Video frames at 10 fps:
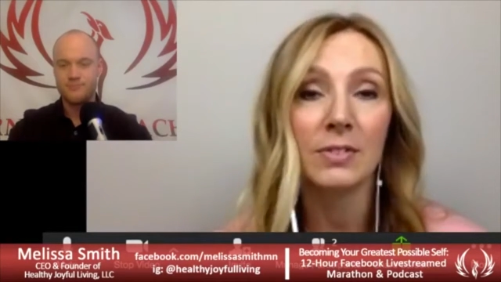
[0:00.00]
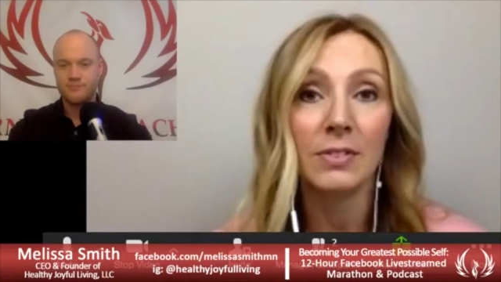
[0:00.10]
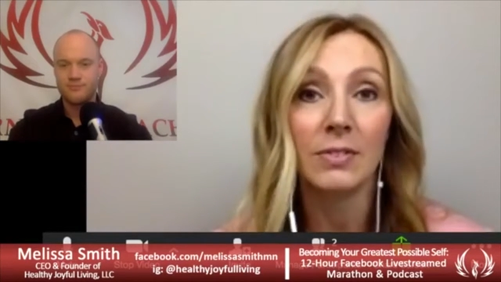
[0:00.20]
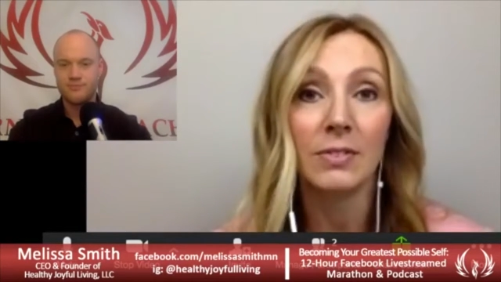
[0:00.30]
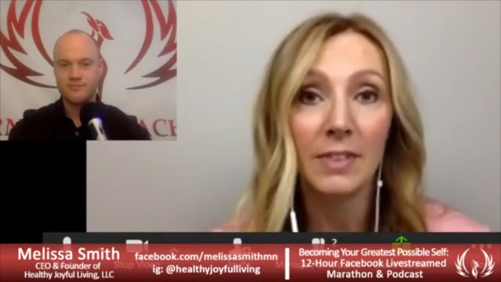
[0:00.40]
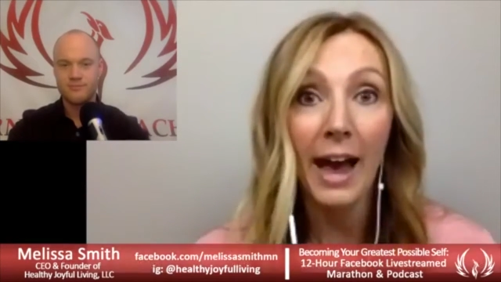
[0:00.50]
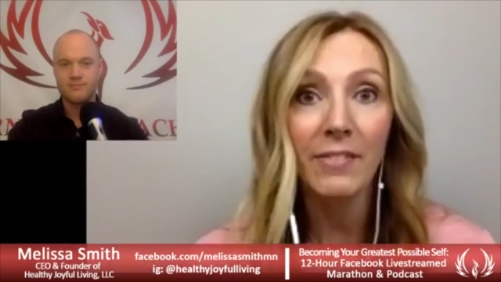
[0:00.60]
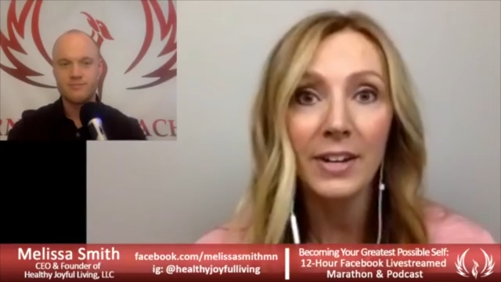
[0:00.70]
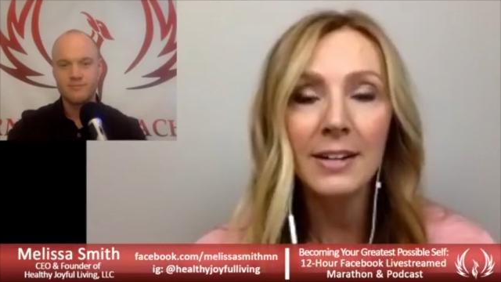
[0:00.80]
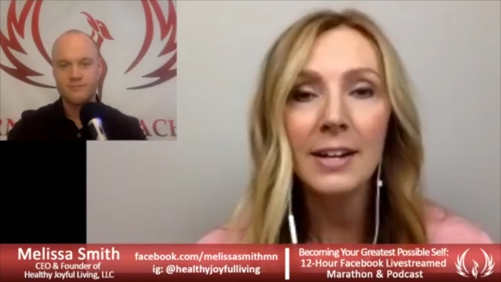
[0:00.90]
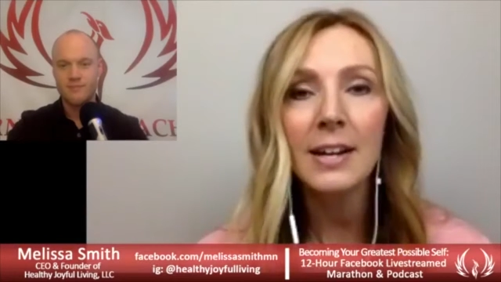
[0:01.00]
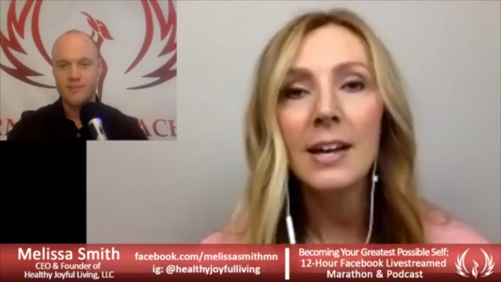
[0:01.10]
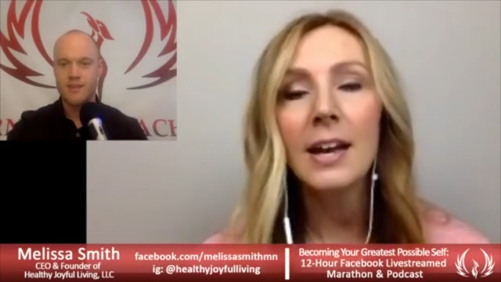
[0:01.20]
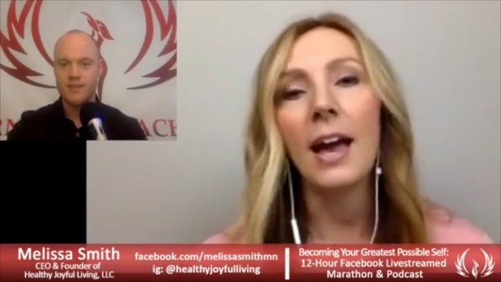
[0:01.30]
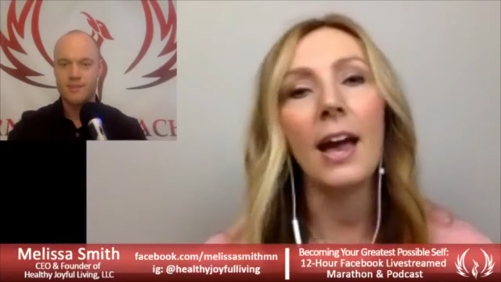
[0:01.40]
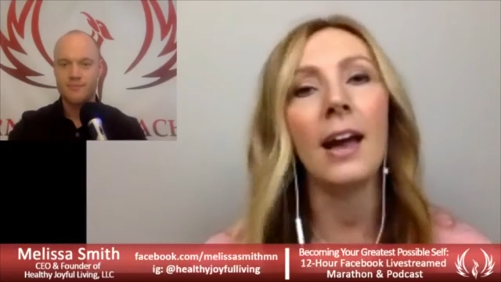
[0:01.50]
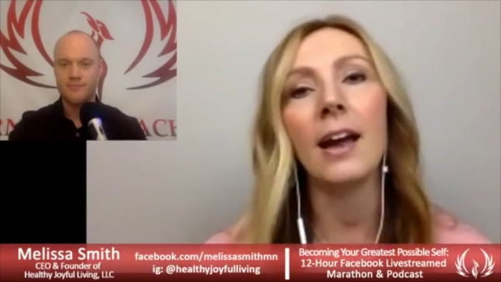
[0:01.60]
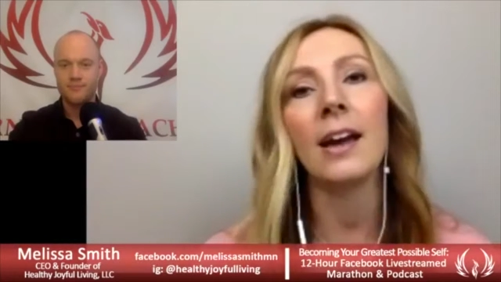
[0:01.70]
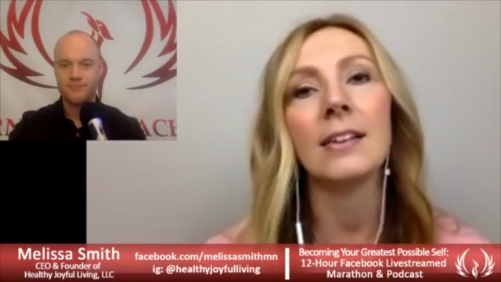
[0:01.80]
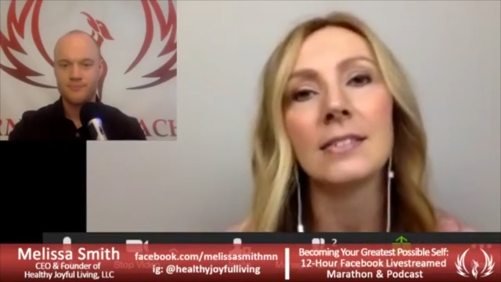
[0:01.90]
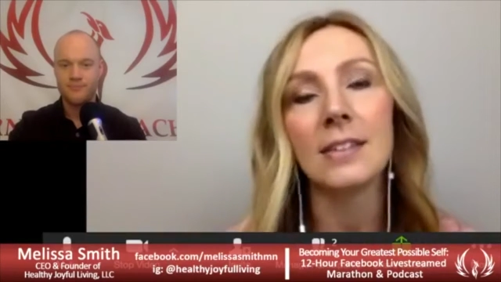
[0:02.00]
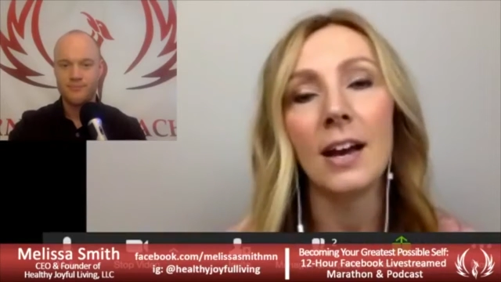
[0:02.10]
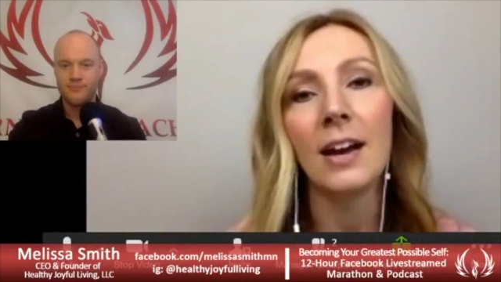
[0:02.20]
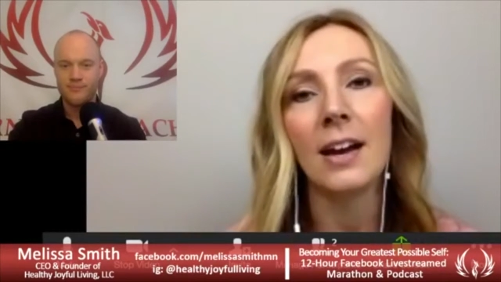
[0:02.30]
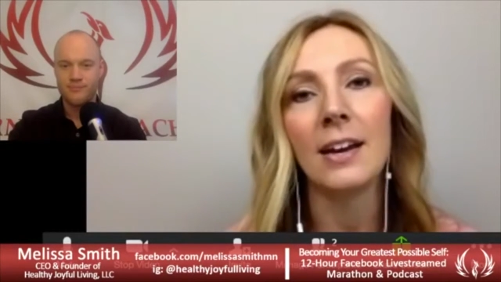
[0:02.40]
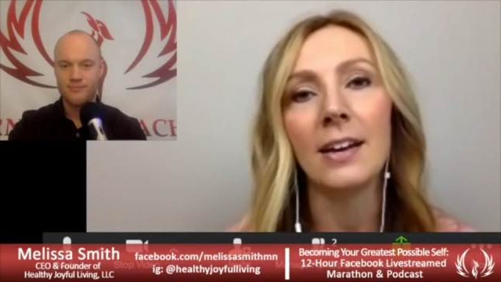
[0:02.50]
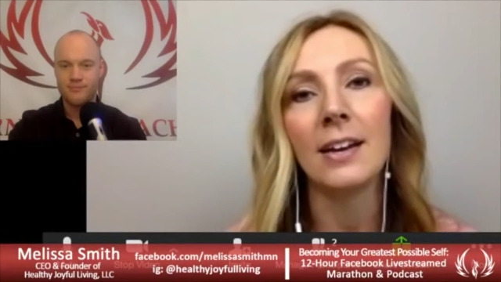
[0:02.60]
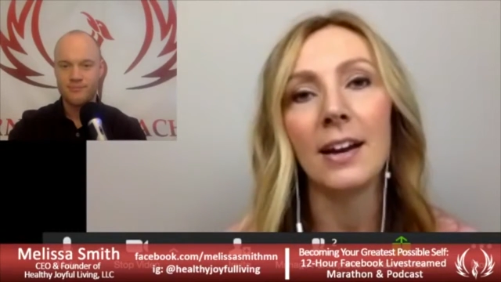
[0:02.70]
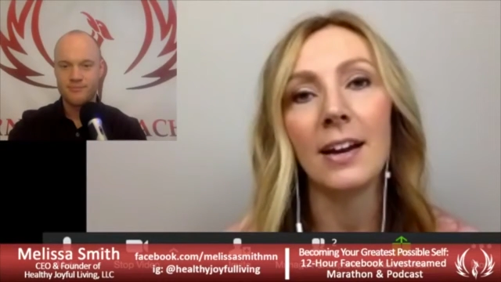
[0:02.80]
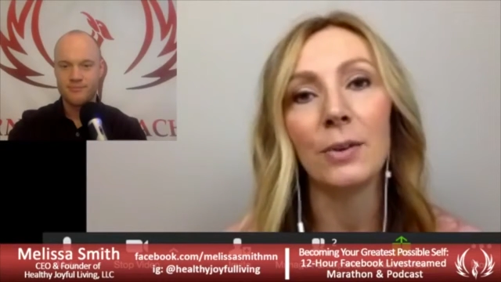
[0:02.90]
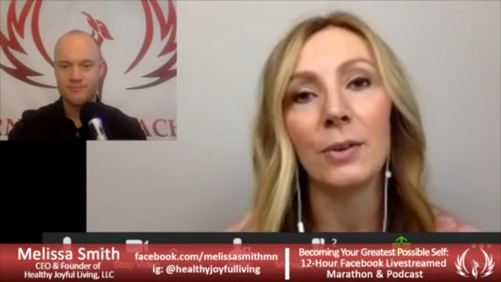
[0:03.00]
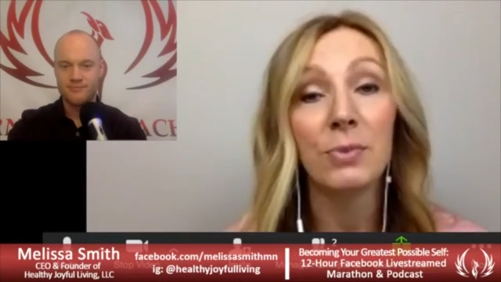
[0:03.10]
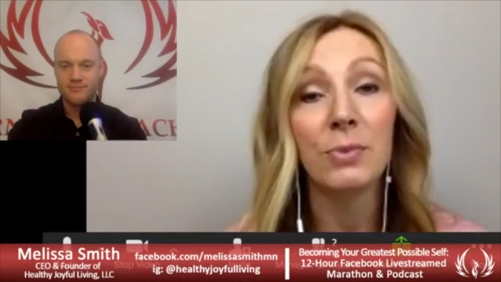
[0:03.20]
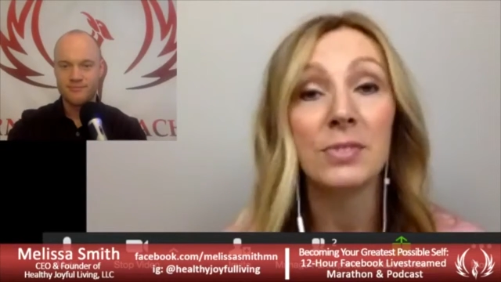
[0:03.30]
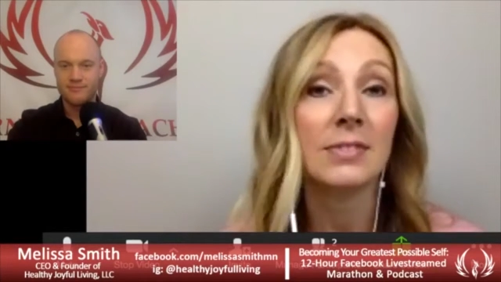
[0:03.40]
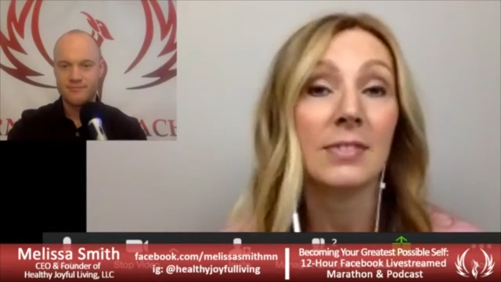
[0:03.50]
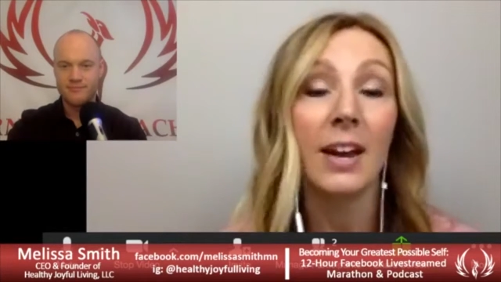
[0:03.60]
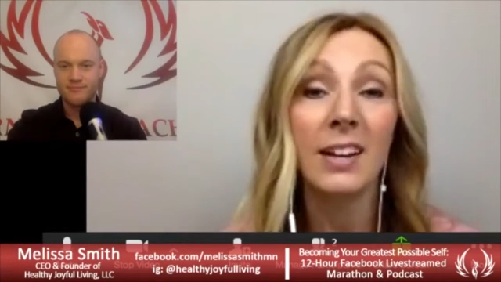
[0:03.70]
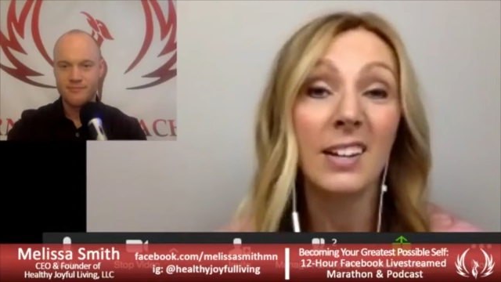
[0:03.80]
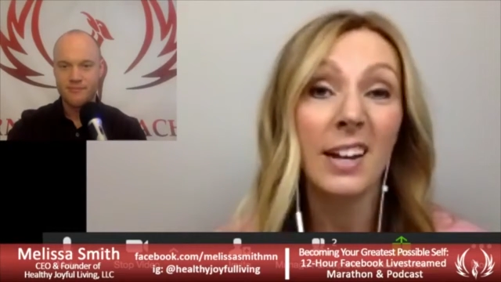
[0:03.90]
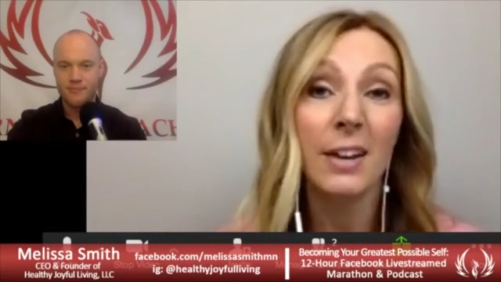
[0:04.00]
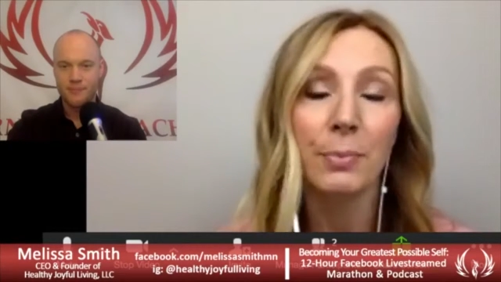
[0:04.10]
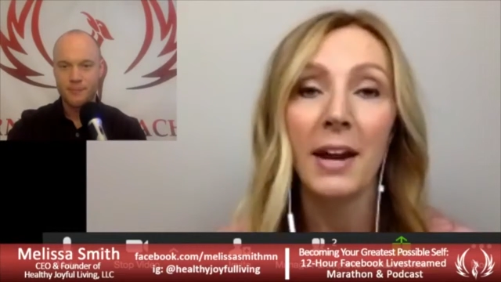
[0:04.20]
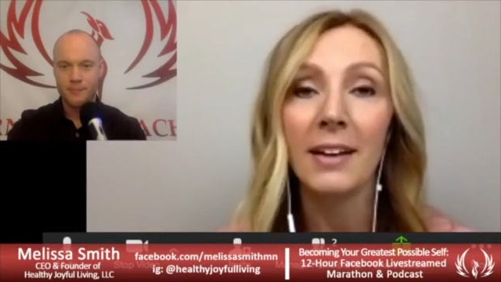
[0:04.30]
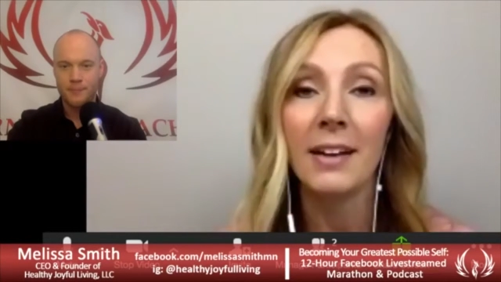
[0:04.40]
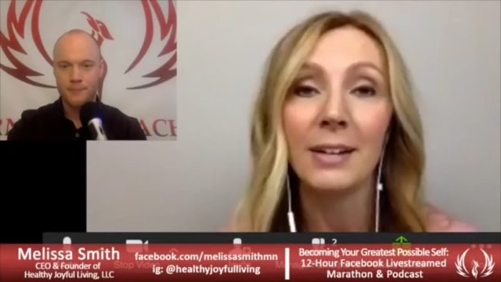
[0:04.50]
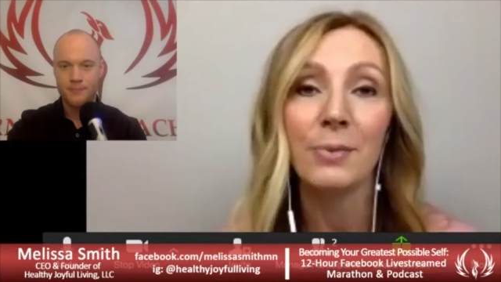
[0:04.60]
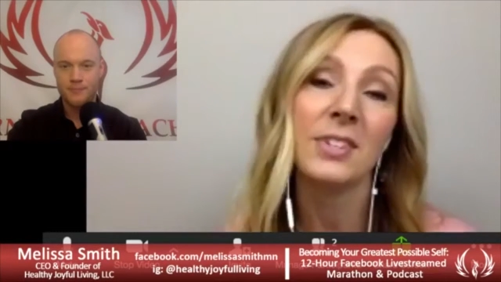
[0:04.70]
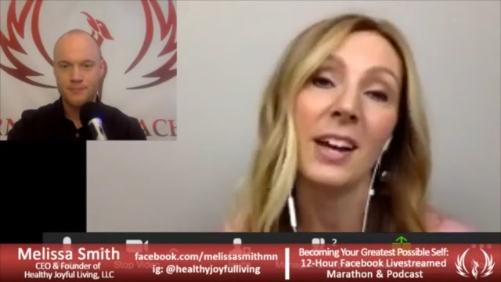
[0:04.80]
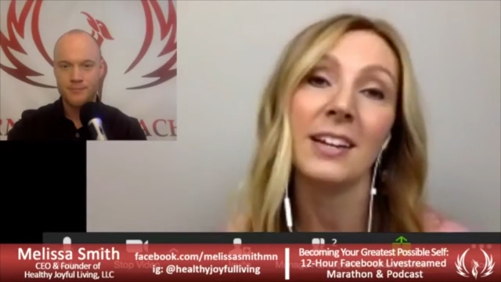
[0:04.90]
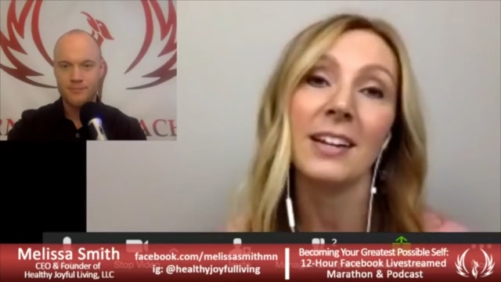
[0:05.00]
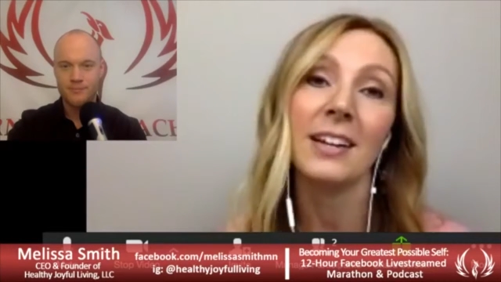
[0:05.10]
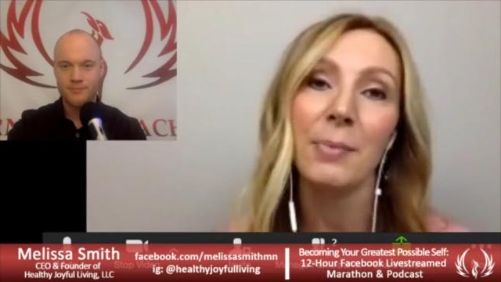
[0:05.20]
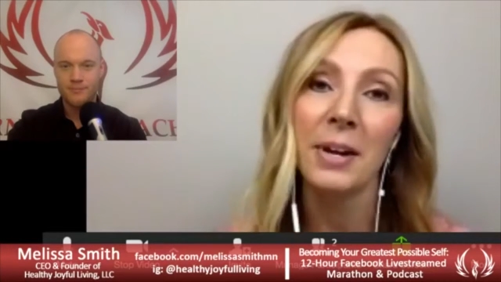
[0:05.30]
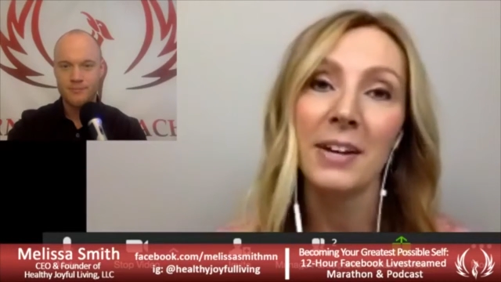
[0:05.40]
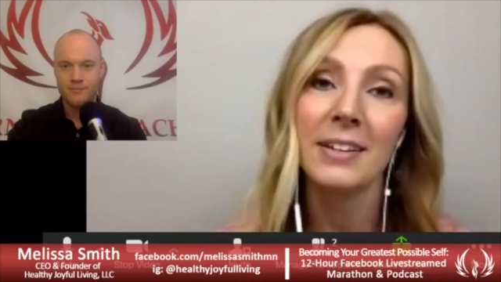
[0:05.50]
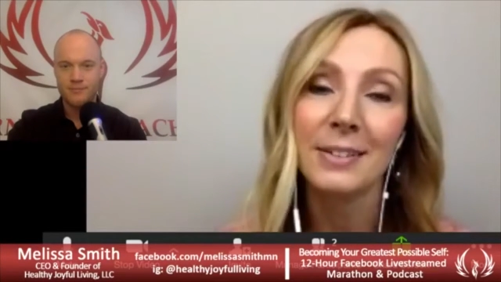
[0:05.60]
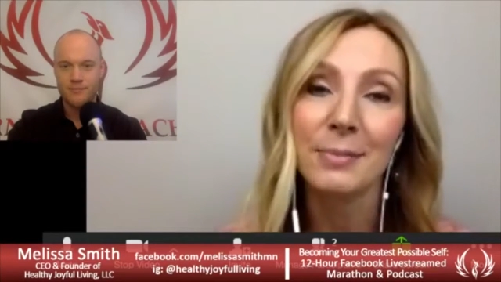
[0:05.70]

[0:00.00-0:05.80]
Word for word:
Speaker 1: having and I, I I was I had a knife in my hand and I was cutting my my